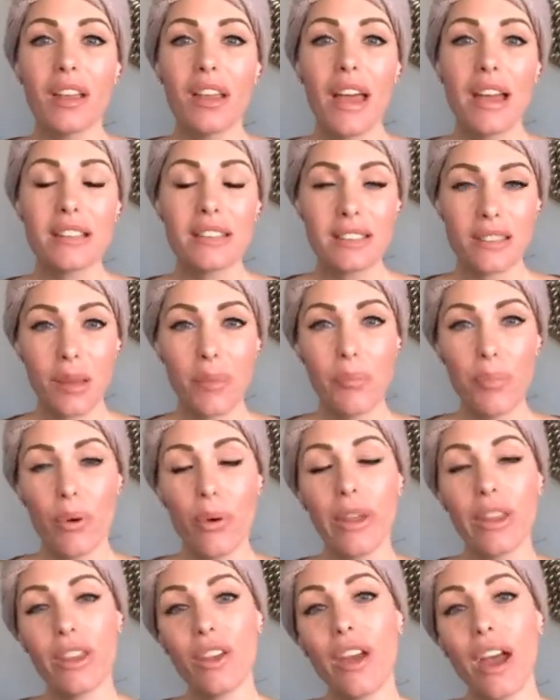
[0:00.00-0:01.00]
at some
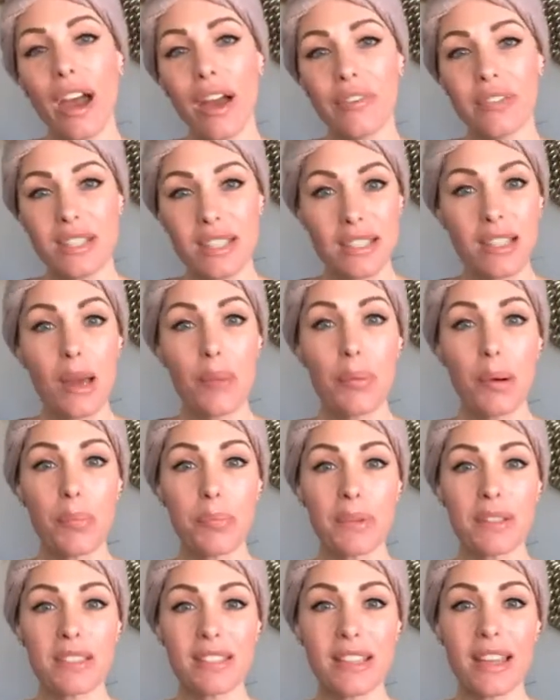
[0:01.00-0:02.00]
point you have to step
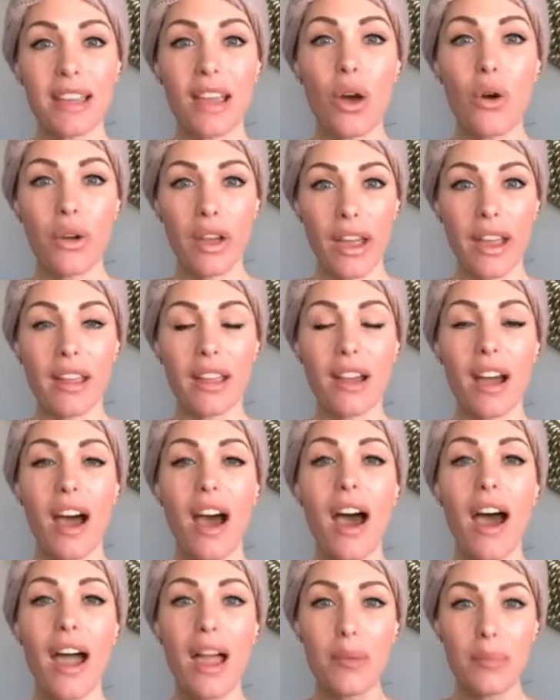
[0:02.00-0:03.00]
up and say, okay,
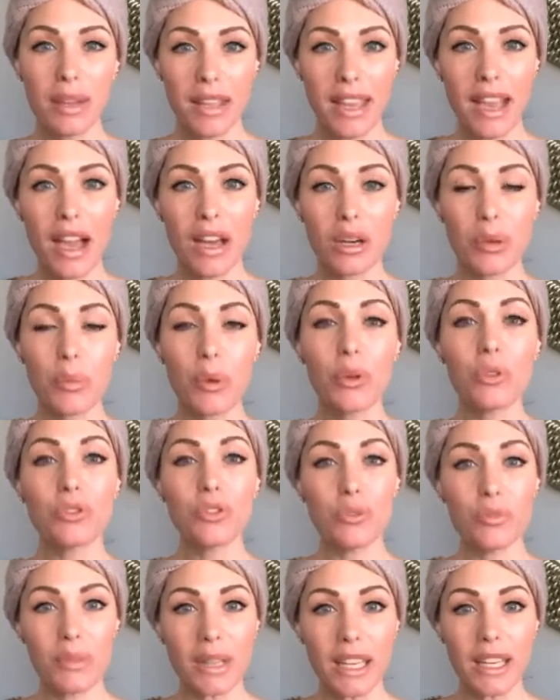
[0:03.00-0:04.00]
I'm accountable
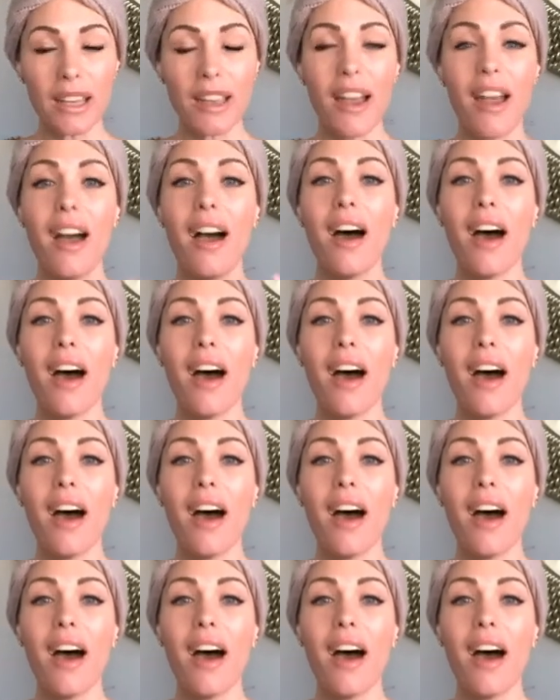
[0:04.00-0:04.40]
to me.